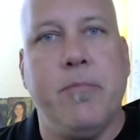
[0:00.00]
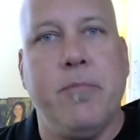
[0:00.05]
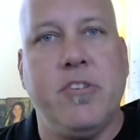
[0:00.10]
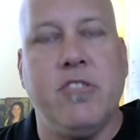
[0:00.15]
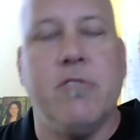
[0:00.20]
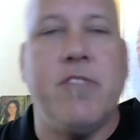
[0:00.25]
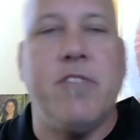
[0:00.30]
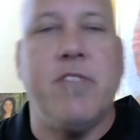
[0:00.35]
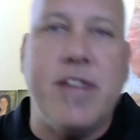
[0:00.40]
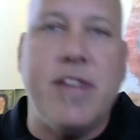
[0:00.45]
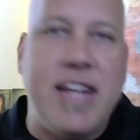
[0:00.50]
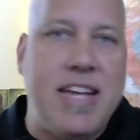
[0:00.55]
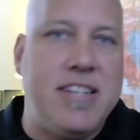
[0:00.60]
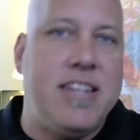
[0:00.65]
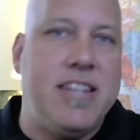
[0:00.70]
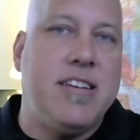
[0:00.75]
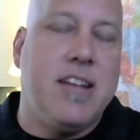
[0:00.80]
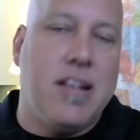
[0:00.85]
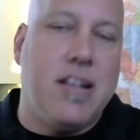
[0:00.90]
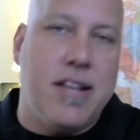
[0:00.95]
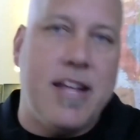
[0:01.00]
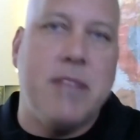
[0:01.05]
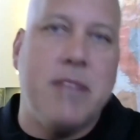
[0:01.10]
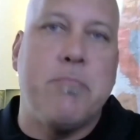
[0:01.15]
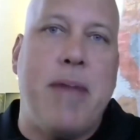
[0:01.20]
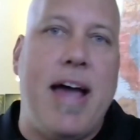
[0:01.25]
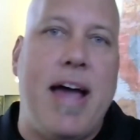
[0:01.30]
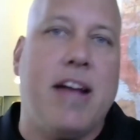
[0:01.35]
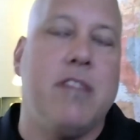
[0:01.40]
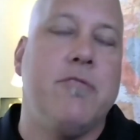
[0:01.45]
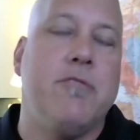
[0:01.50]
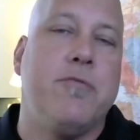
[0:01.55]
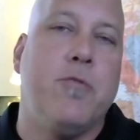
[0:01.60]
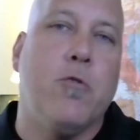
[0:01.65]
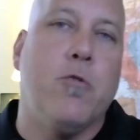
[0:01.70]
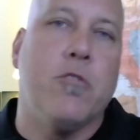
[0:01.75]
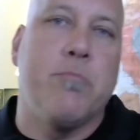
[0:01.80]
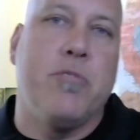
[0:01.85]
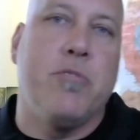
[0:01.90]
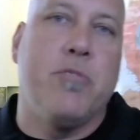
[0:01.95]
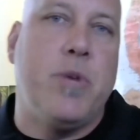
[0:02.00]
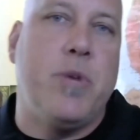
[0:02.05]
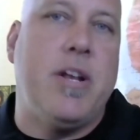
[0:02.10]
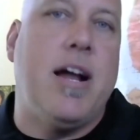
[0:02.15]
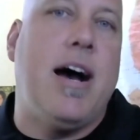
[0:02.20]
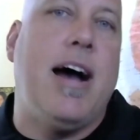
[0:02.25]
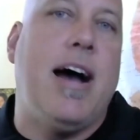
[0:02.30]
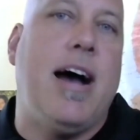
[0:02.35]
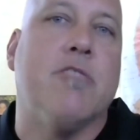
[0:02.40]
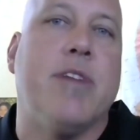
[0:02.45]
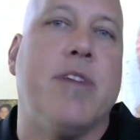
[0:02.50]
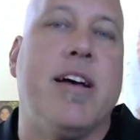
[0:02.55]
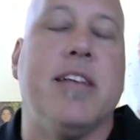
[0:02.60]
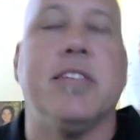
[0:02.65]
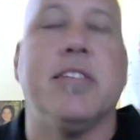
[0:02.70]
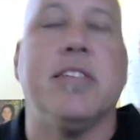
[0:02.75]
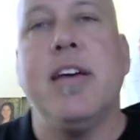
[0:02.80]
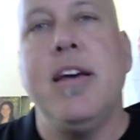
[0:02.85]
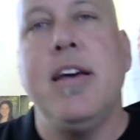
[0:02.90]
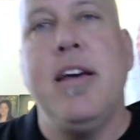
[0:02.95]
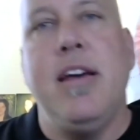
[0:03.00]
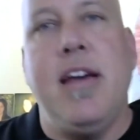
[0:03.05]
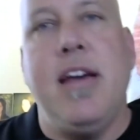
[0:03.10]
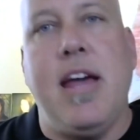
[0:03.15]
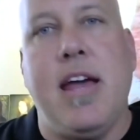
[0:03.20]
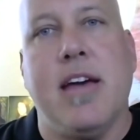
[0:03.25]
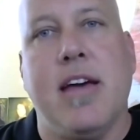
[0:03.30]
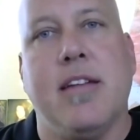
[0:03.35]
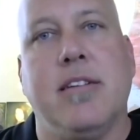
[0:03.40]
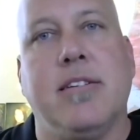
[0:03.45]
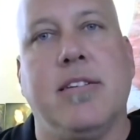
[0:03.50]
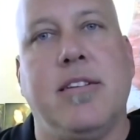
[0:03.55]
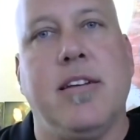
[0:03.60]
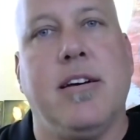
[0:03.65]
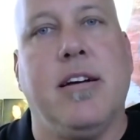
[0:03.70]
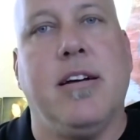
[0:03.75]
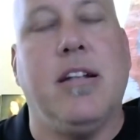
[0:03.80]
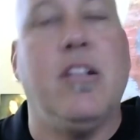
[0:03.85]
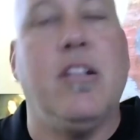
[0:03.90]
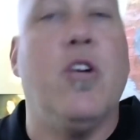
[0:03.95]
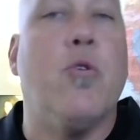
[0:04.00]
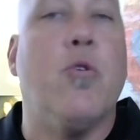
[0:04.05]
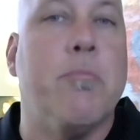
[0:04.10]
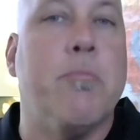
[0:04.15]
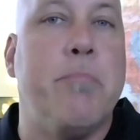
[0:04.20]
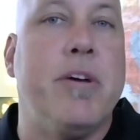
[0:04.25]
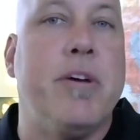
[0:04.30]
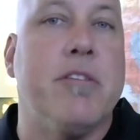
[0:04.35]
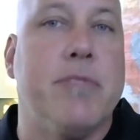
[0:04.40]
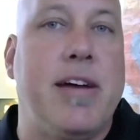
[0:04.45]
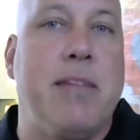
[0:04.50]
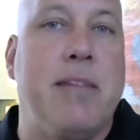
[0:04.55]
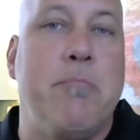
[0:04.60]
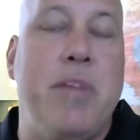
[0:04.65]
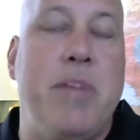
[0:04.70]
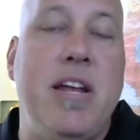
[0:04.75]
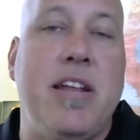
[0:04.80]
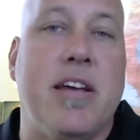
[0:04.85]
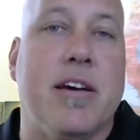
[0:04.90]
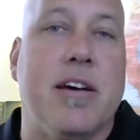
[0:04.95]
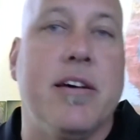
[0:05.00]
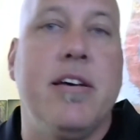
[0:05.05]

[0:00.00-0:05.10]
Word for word: So very easy to link back and forth between high res and uh, lower bitrate media